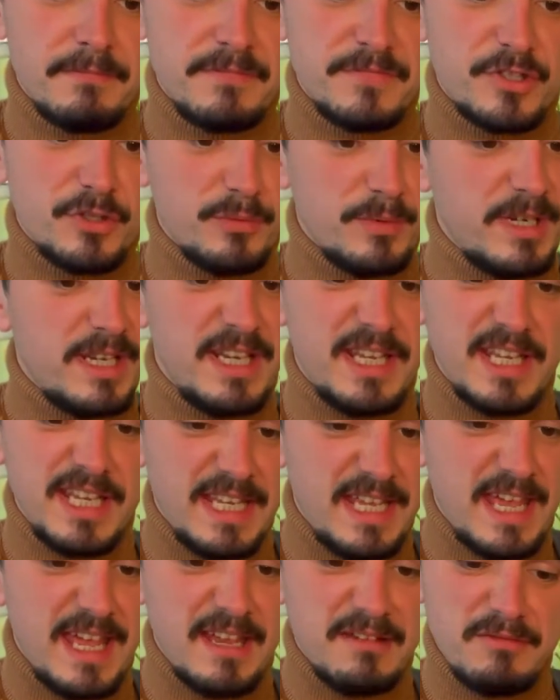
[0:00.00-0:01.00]
So really,
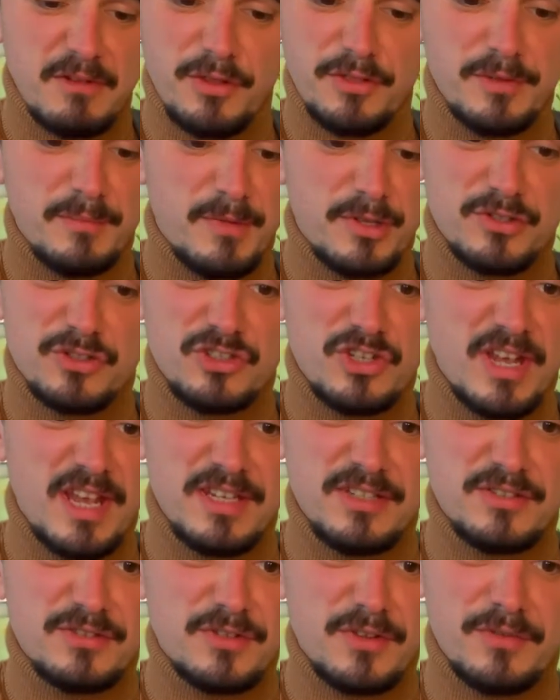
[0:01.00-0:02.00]
again, nothing much
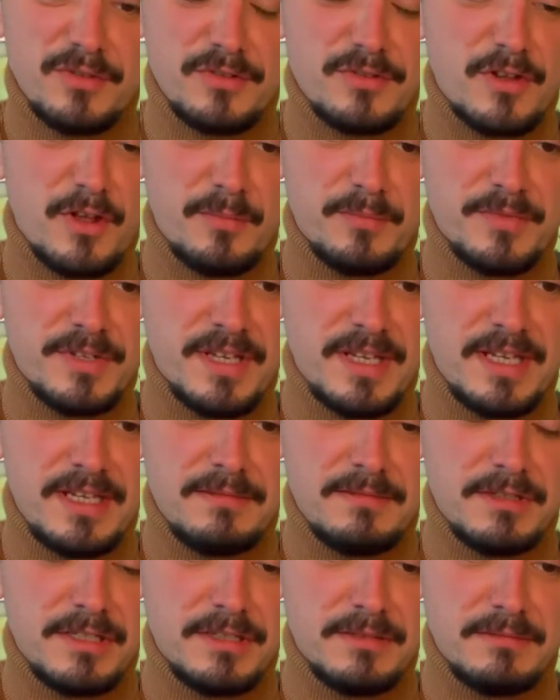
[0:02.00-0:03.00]
changes on the top D.
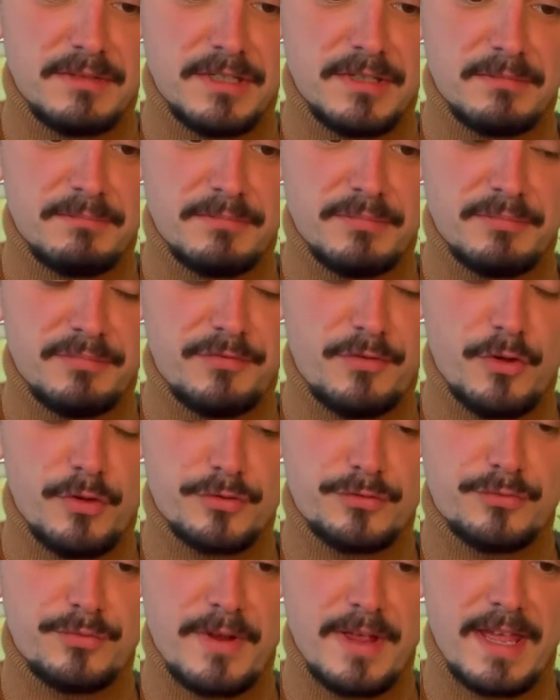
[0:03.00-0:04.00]
You
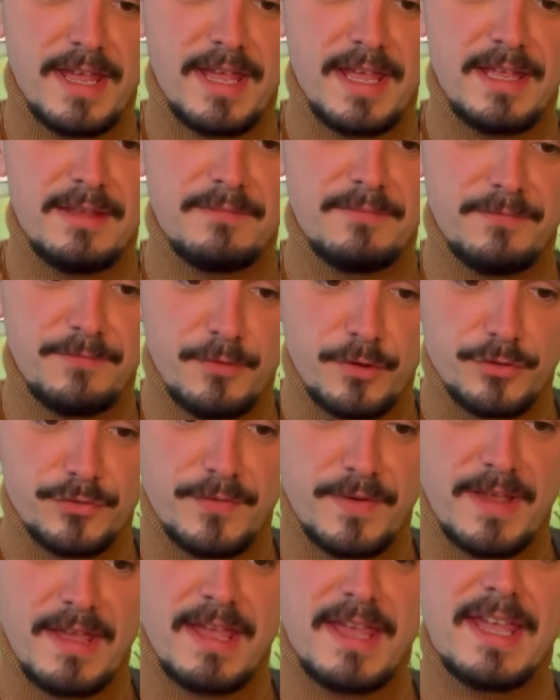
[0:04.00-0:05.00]
1st fret A, 1st
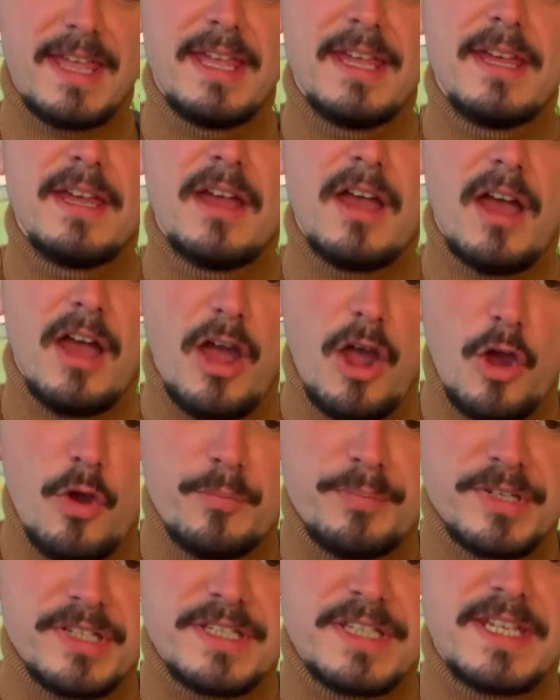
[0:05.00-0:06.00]
fret A,
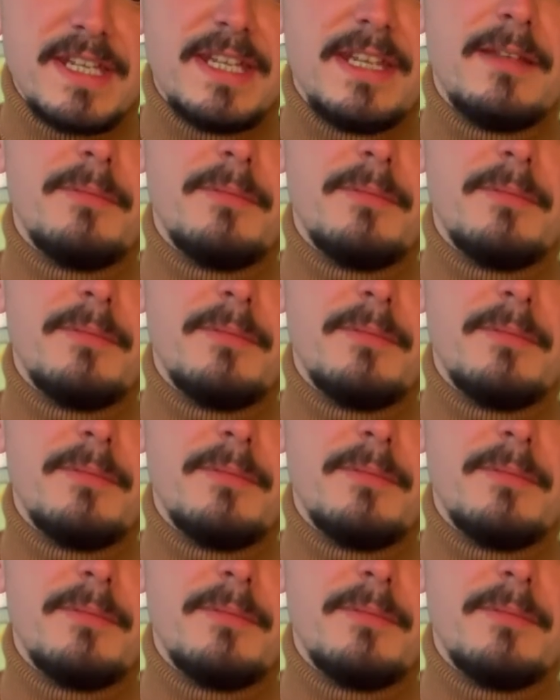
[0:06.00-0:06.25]
open D,